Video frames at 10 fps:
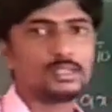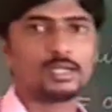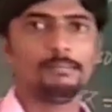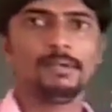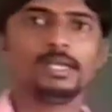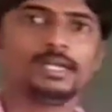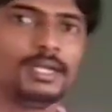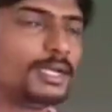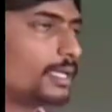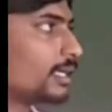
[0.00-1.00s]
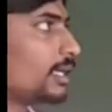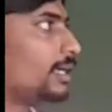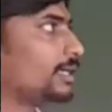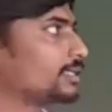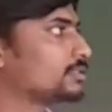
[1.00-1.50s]
the complete integral
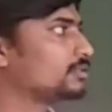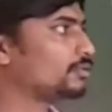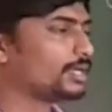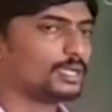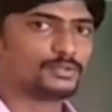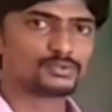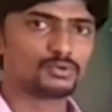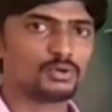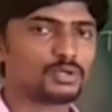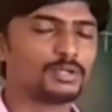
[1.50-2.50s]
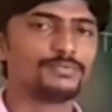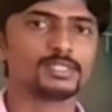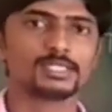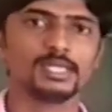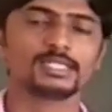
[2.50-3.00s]
it is. Okay. So note down
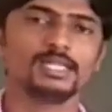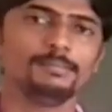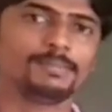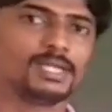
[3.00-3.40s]
this example